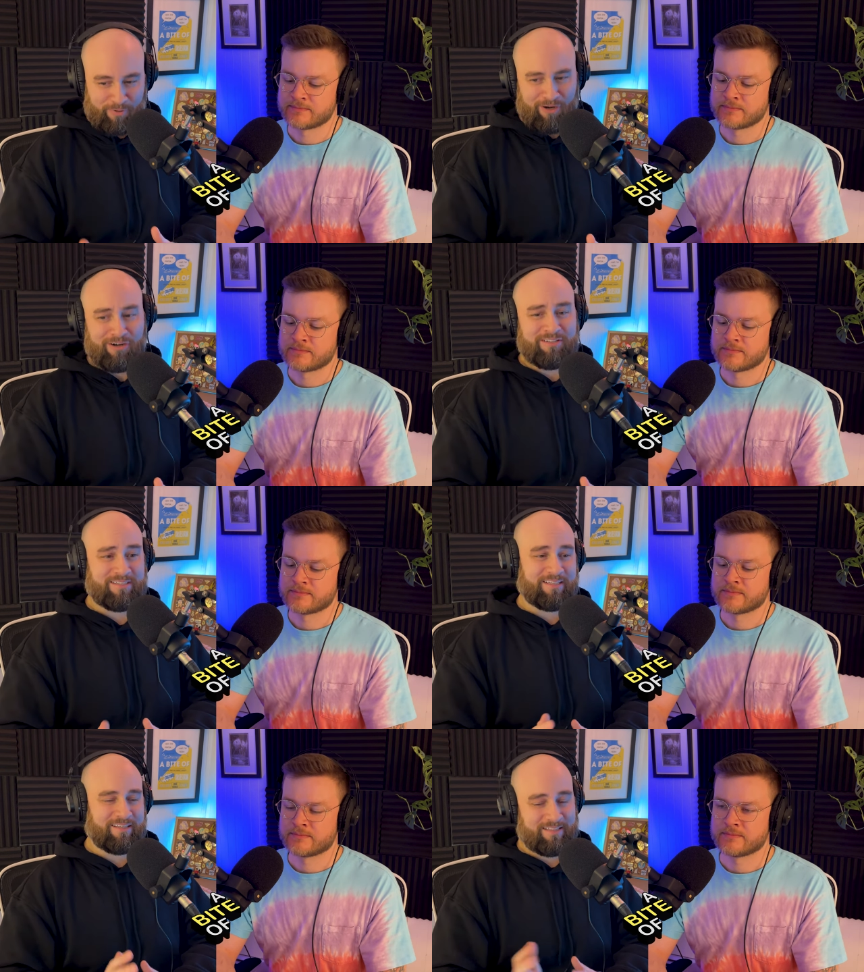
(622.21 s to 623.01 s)

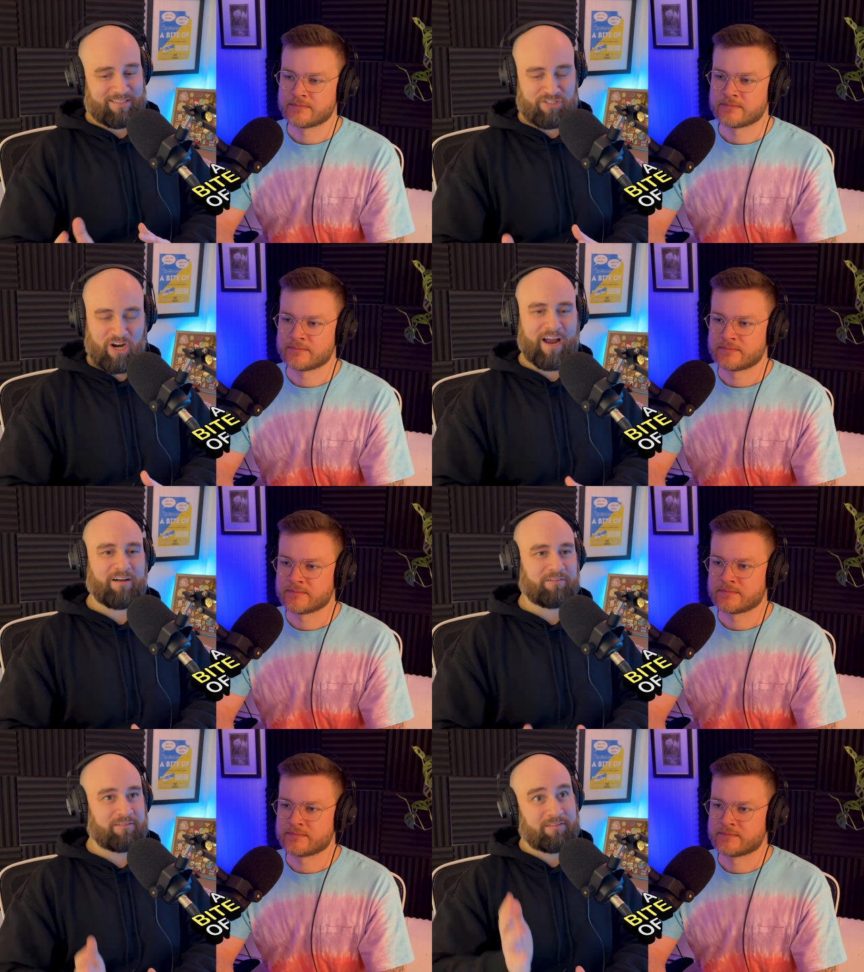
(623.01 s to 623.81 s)
Speaker 1: Percy, this
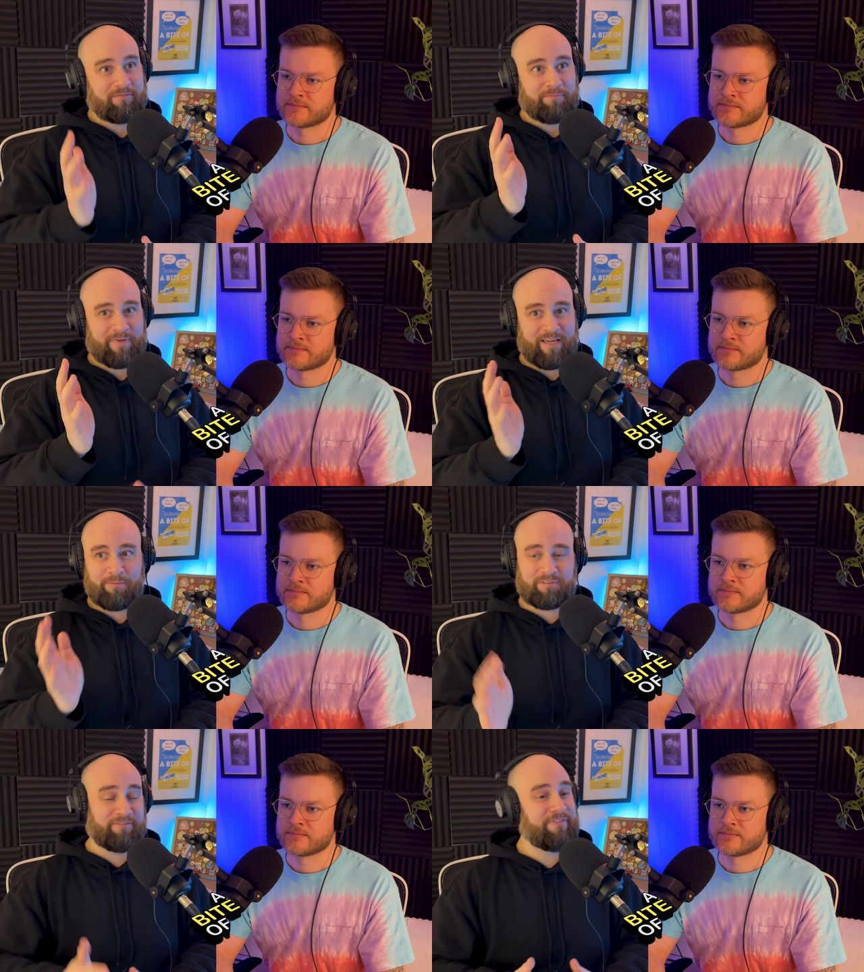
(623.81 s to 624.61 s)
child, be
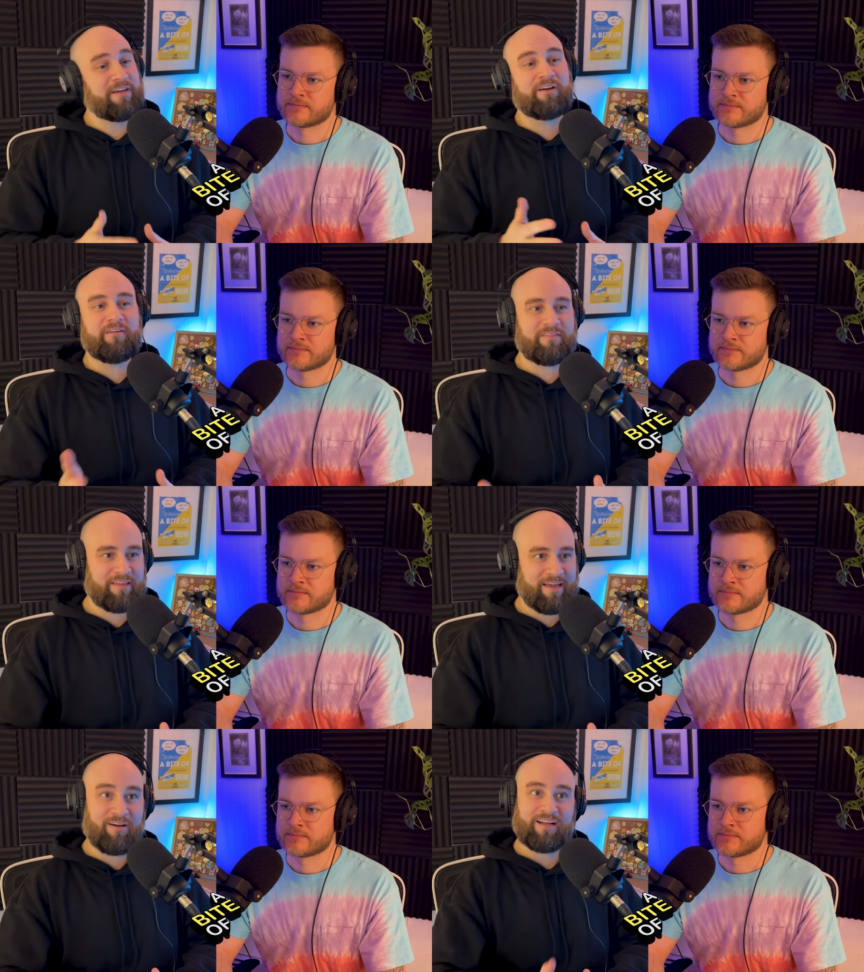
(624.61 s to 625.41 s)
able to figure
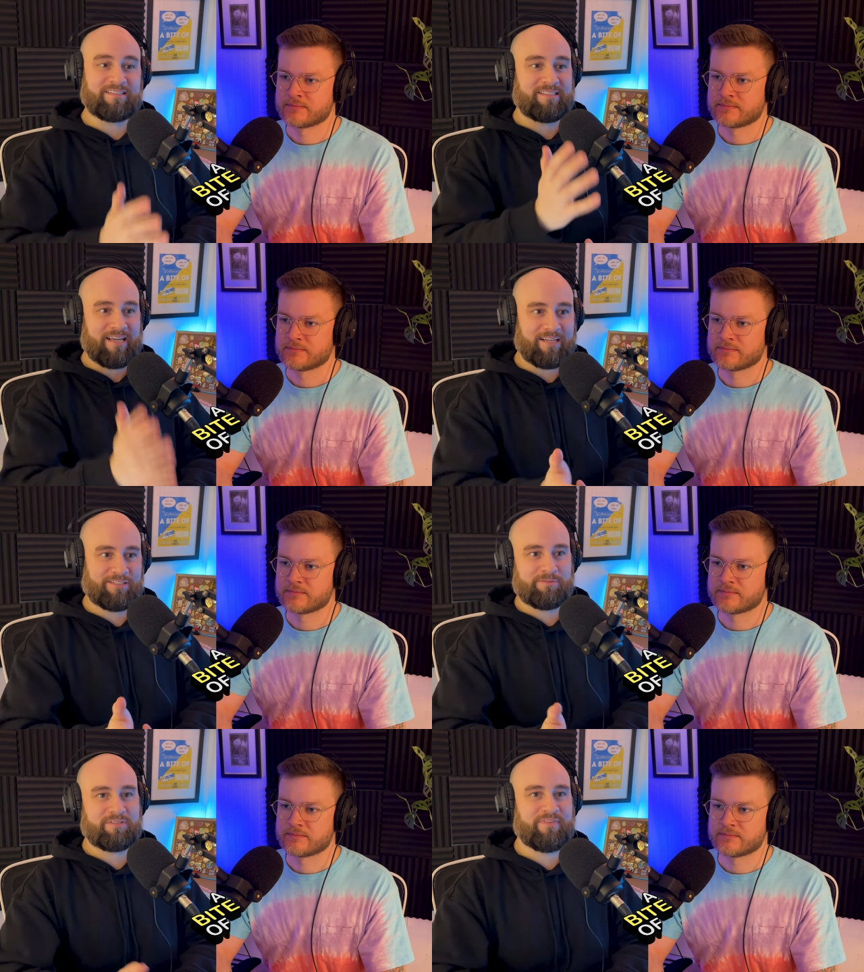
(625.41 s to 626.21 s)
everything out and say it
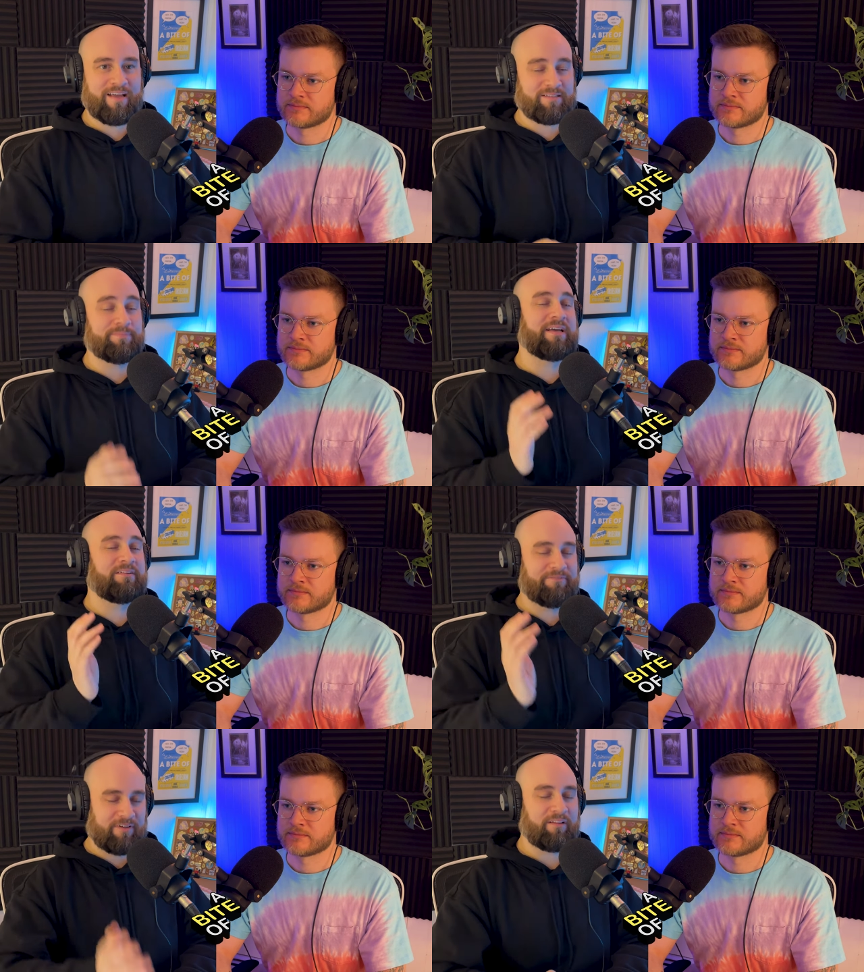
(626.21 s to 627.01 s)
to his face made
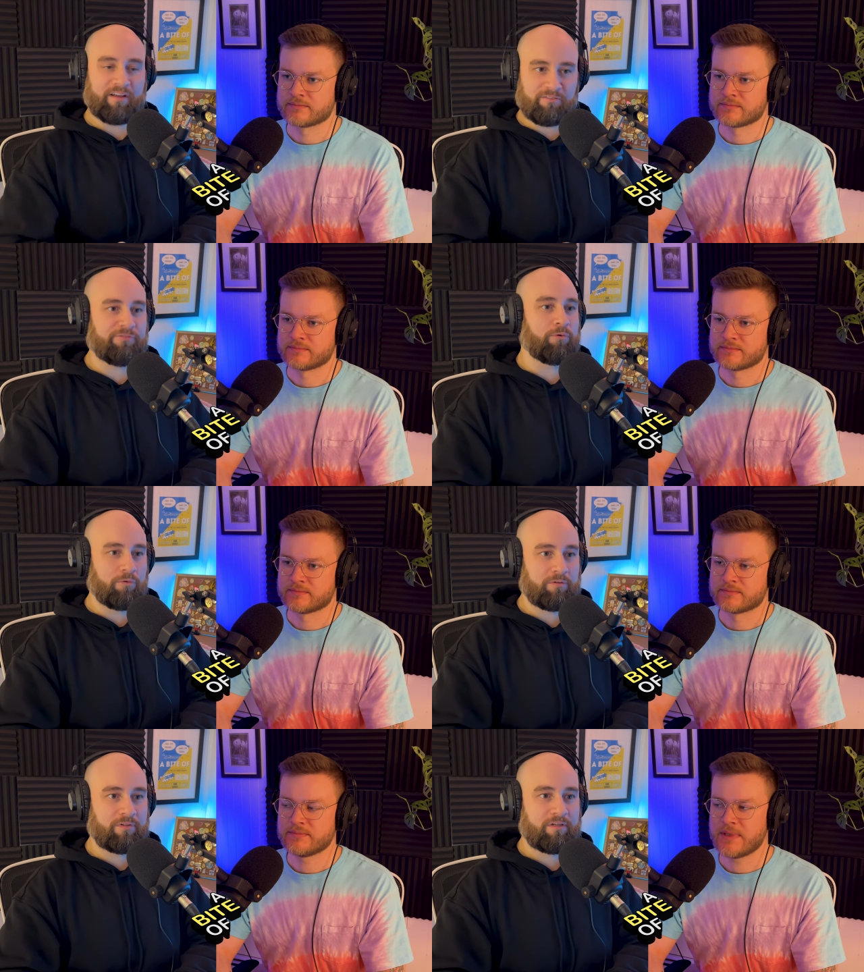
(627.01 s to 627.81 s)
him feel like a
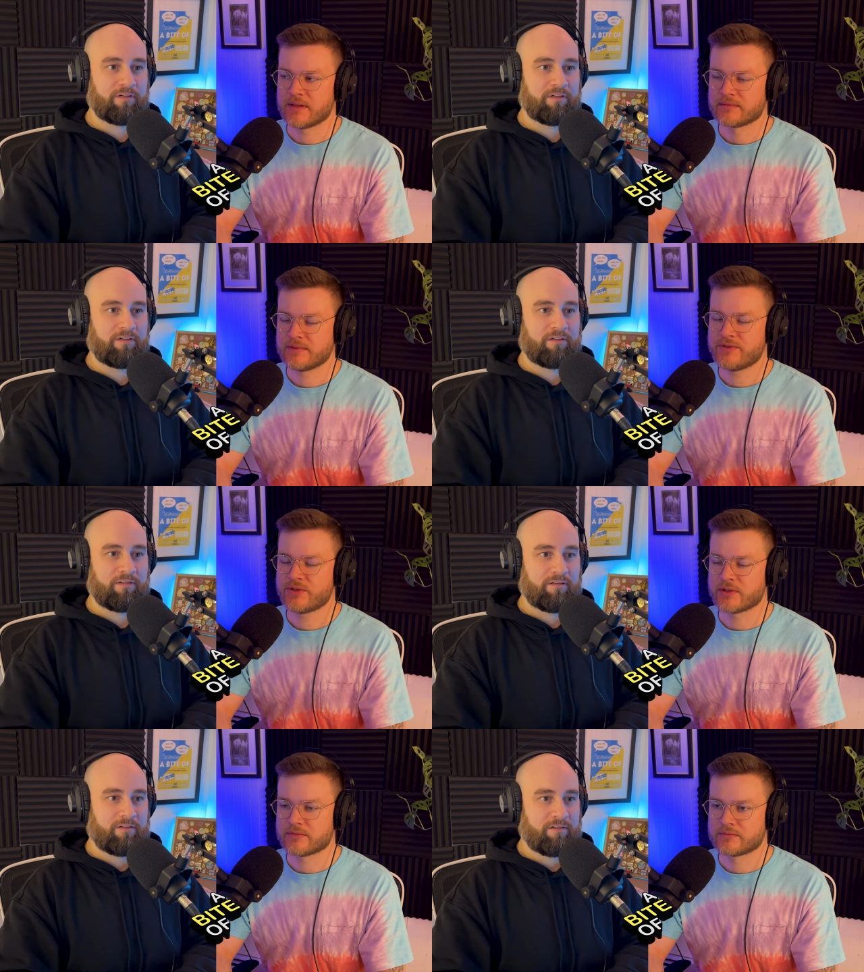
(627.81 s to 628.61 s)
fool. Yeah, you
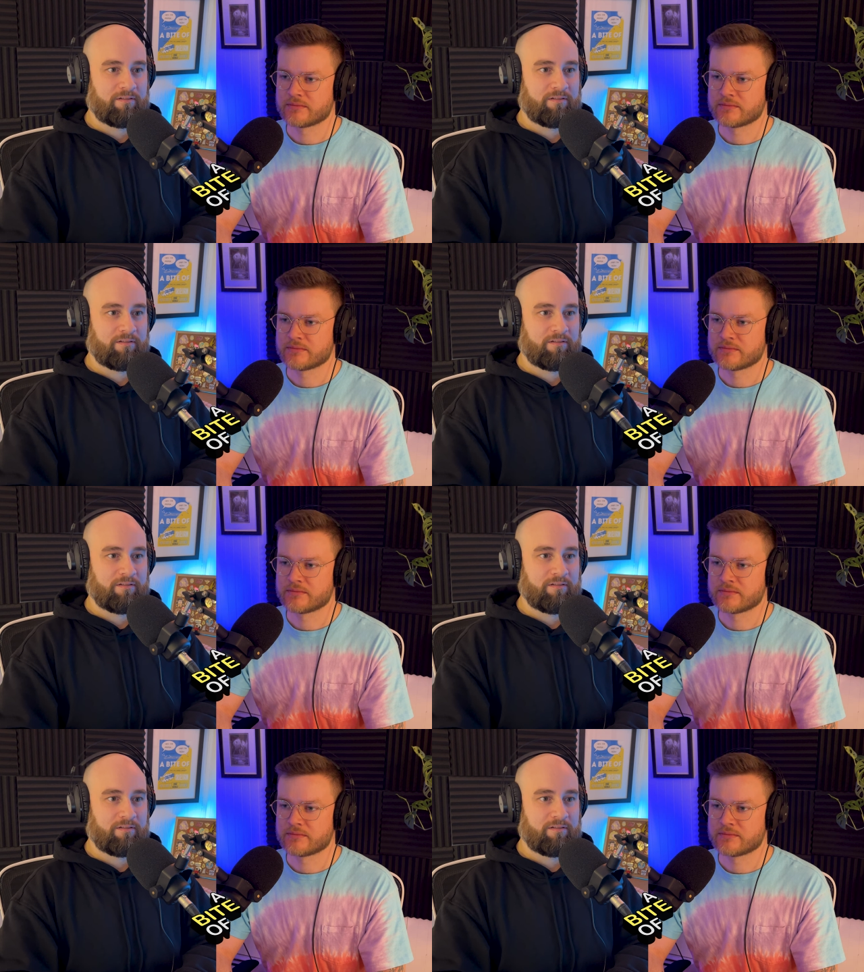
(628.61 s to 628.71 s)
should.